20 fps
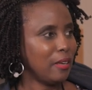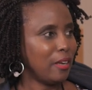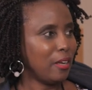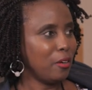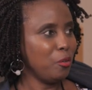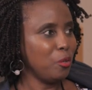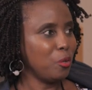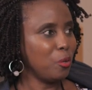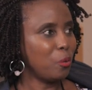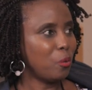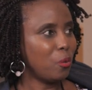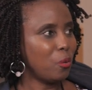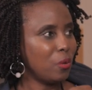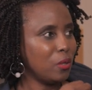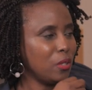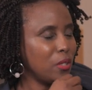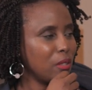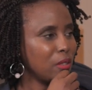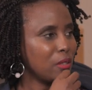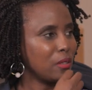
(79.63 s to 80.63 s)
and you
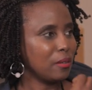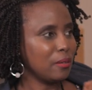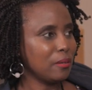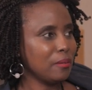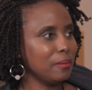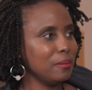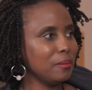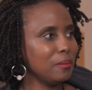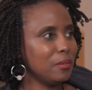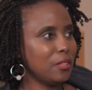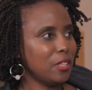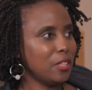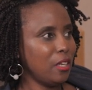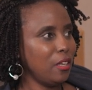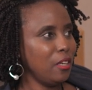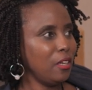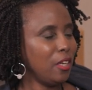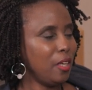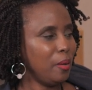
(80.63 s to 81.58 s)
reward sending